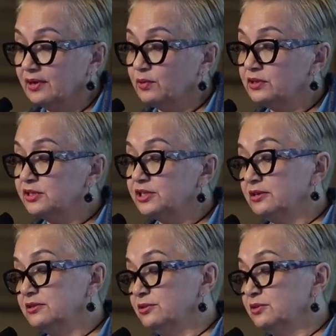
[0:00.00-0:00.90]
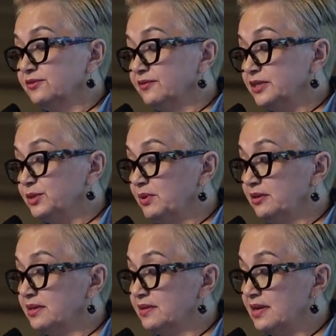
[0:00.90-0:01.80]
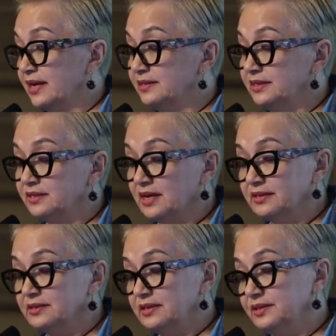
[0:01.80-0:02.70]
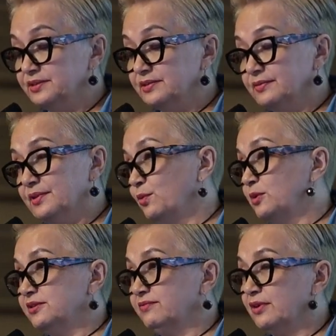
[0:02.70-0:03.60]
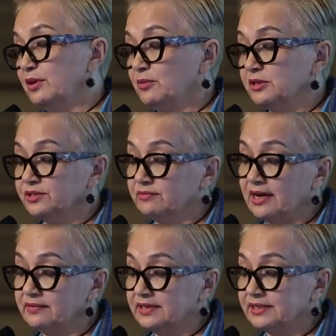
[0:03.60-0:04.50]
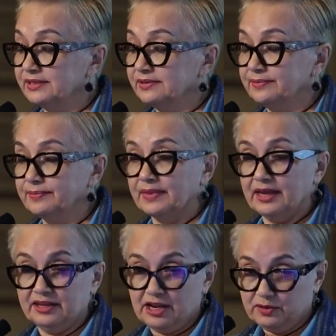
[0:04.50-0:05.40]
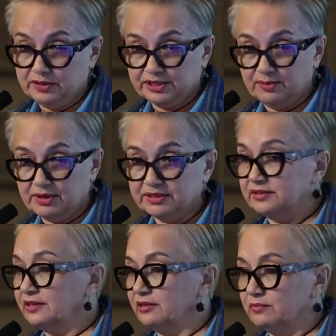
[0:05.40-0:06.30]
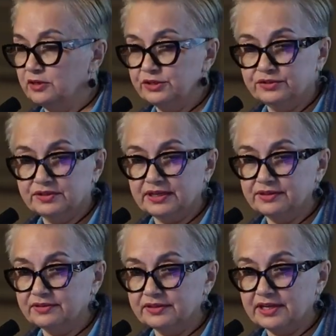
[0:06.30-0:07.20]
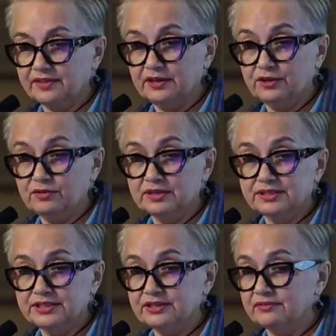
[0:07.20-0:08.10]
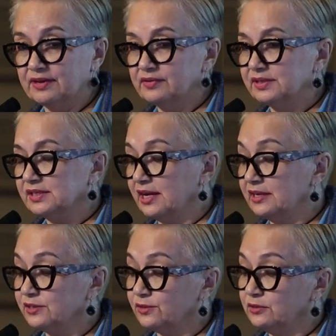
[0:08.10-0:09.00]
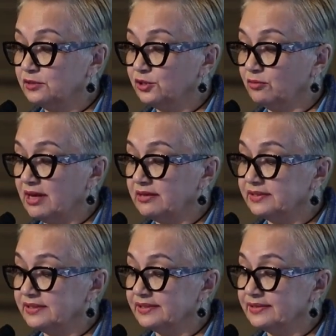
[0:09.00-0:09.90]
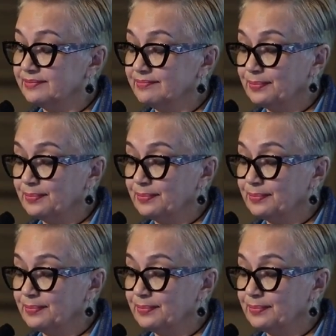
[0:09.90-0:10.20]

When the shelter was first built in the 1990s, there wasn't very much around us. And now it's a bustling commercial center, as I think you can see around the sides, all the shop houses.